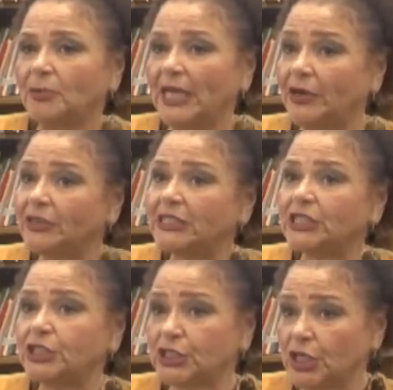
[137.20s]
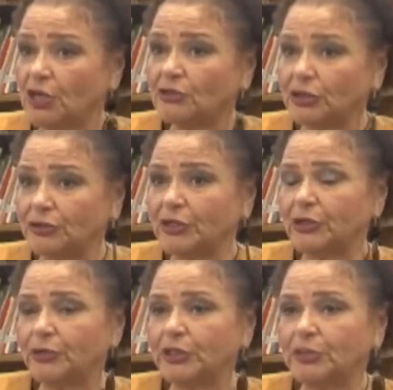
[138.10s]
heritage and culture in
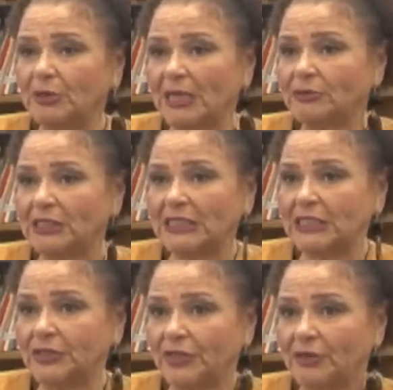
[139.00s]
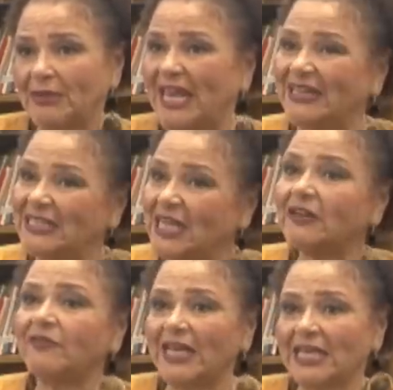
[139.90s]
order to be able to teach them. And none
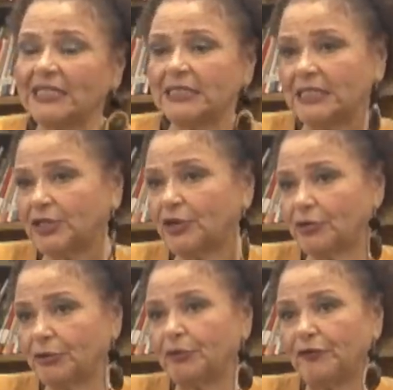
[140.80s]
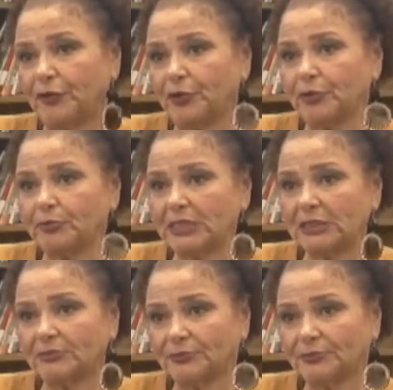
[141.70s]
of that is in current reforms.